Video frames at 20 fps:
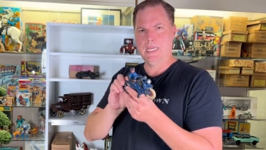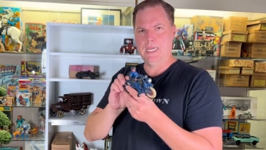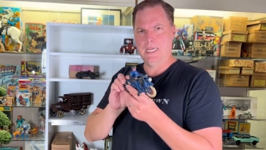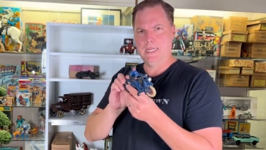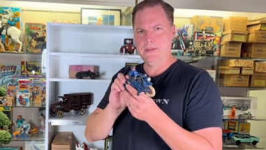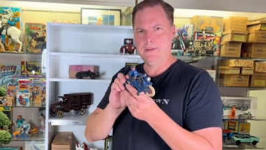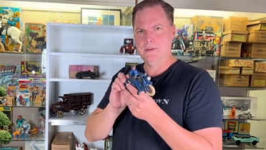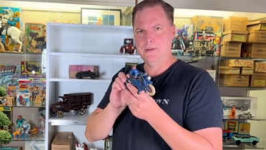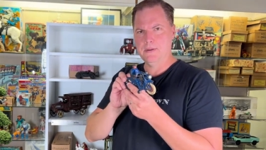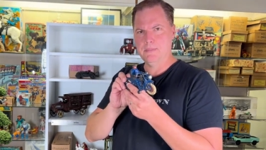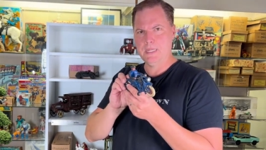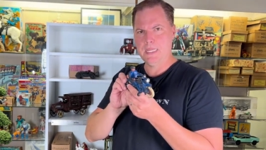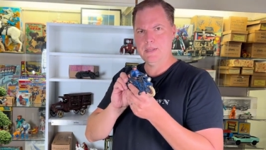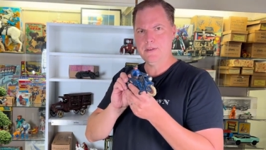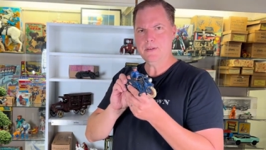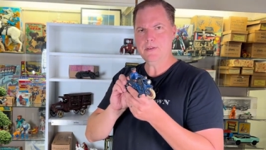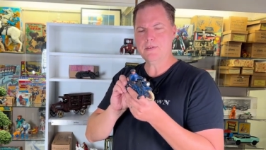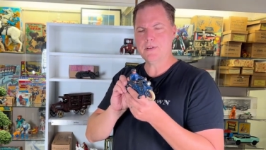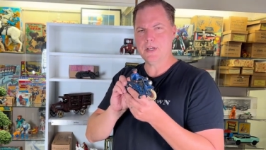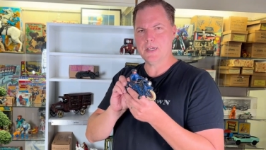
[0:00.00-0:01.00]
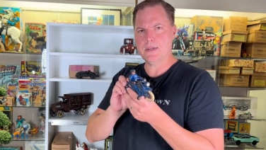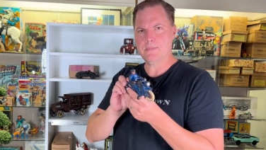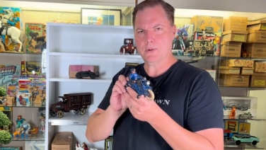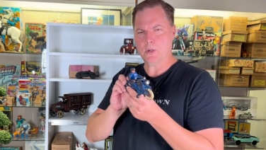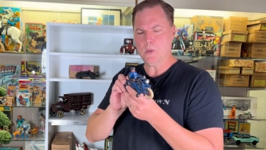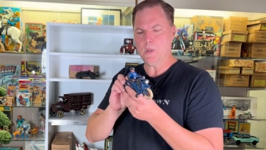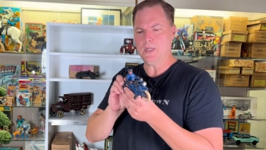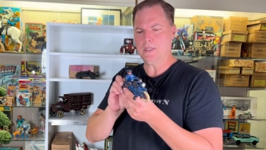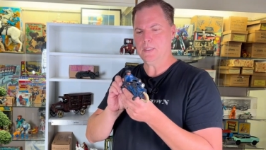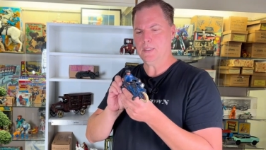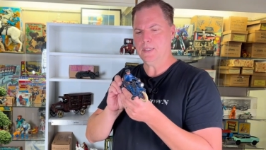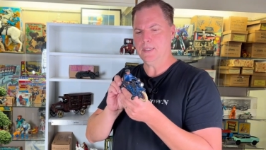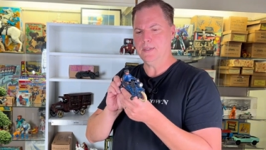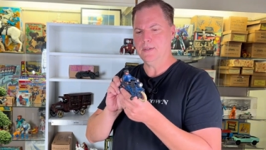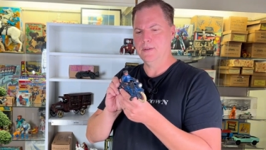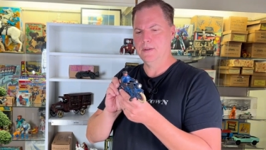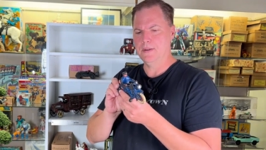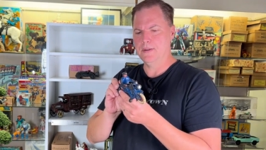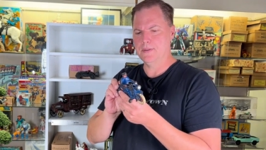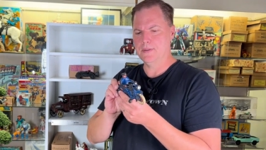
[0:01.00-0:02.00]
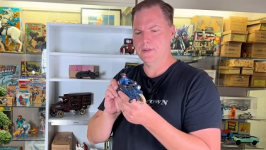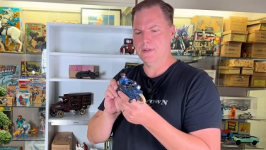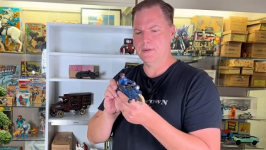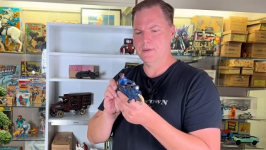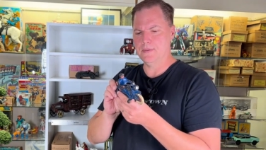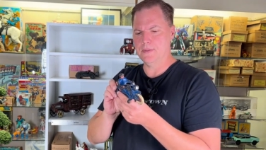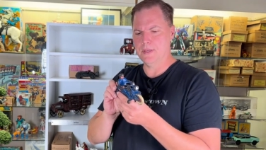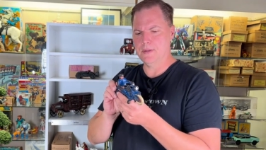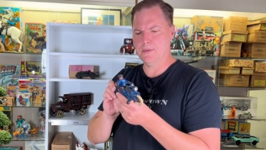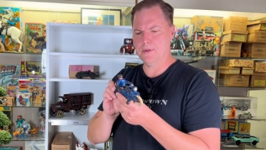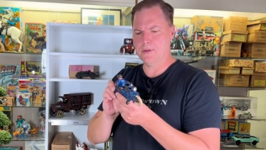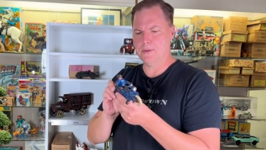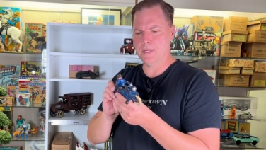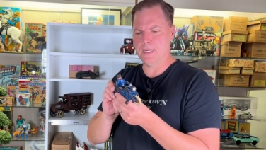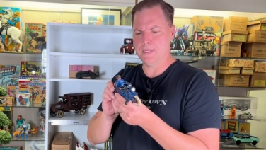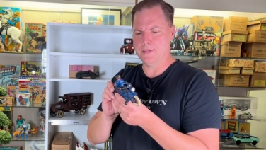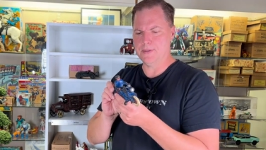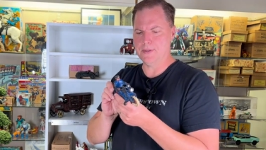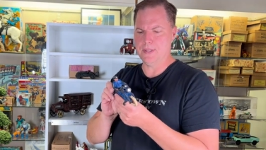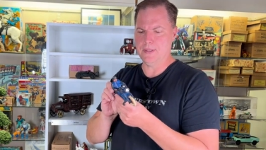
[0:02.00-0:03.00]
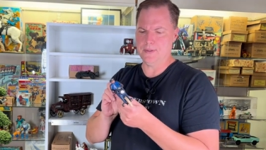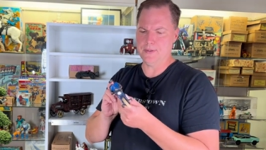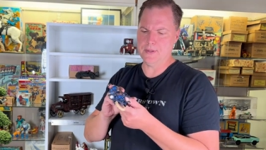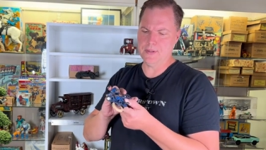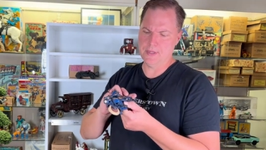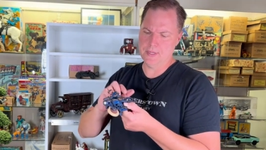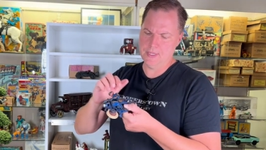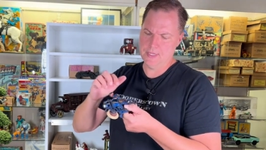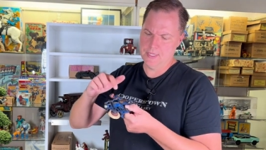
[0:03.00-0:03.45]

and do an amazing job quickly. So they were quite skilled.